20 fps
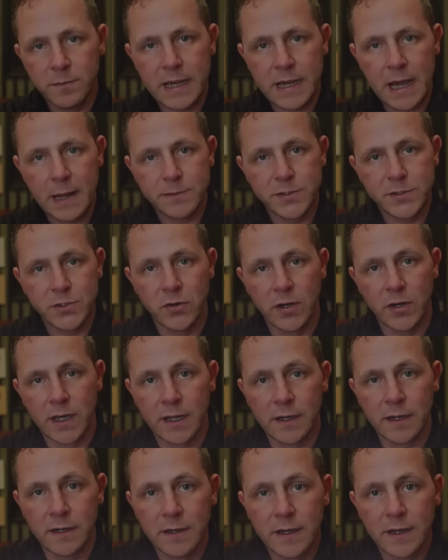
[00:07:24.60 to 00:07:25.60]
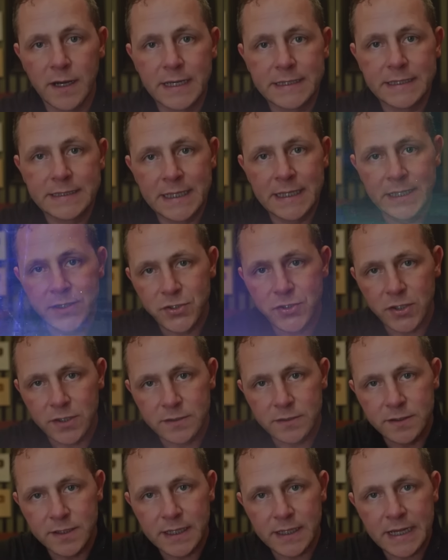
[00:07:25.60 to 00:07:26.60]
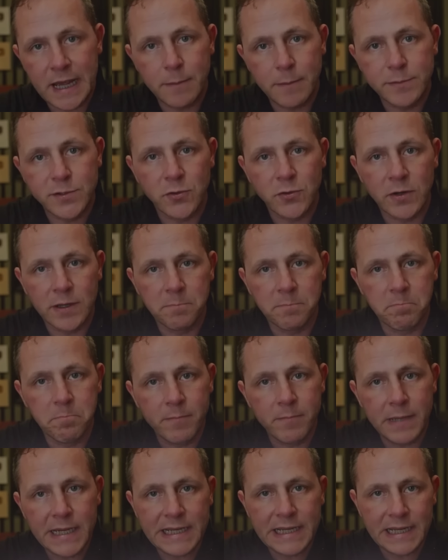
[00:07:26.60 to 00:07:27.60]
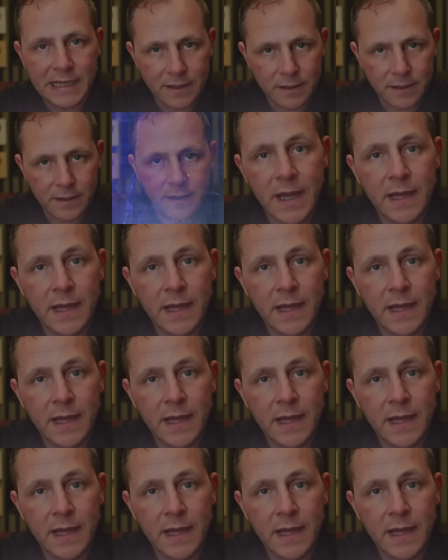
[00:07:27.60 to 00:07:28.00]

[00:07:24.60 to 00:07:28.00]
capturing attention to capturing meaning.